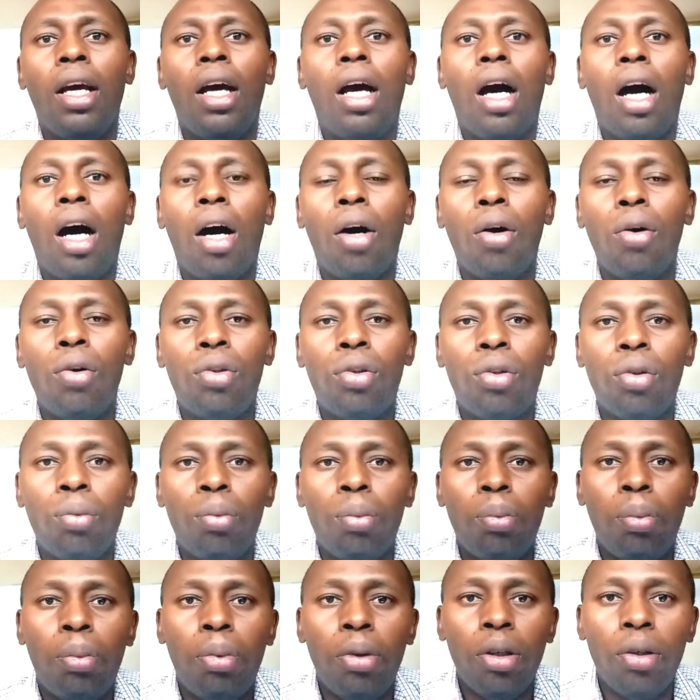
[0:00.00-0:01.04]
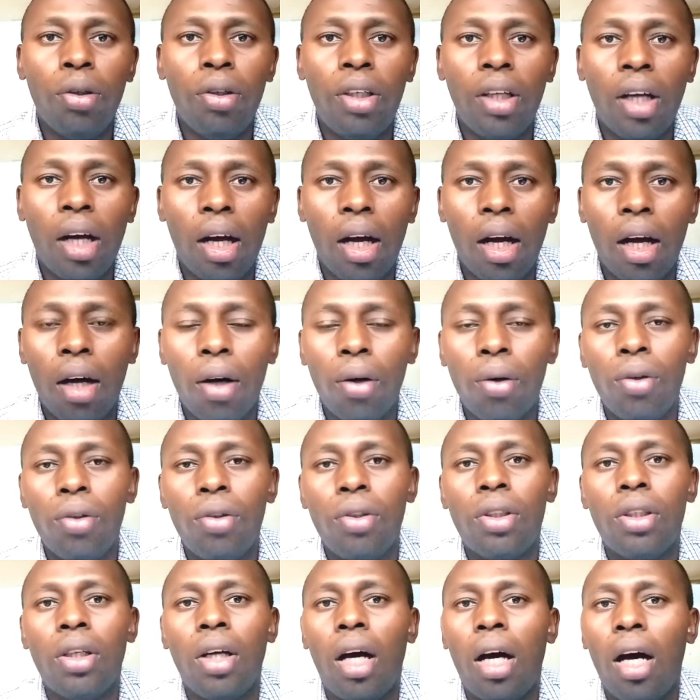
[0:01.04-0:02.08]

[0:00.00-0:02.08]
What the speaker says: how to build a house,